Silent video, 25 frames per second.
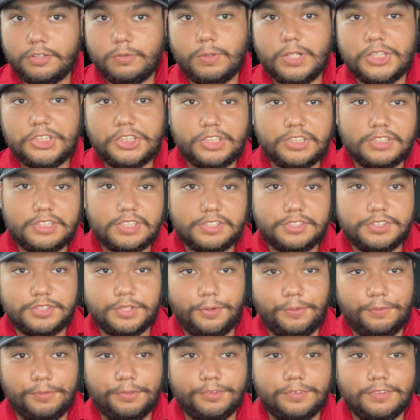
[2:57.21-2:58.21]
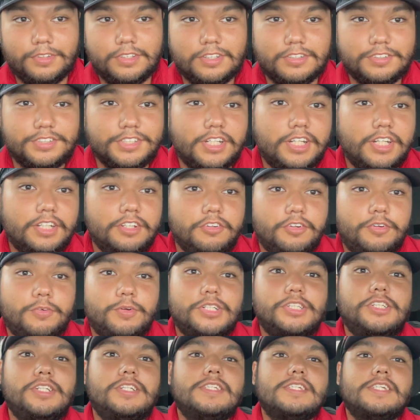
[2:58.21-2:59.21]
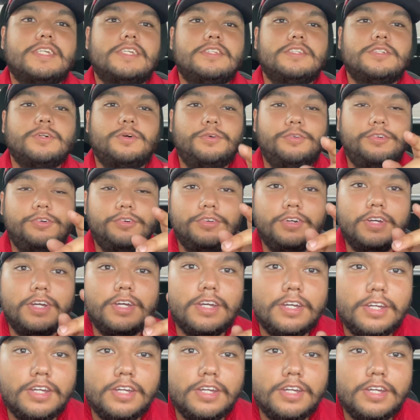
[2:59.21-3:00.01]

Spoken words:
questions in total. There's 100 questions in total.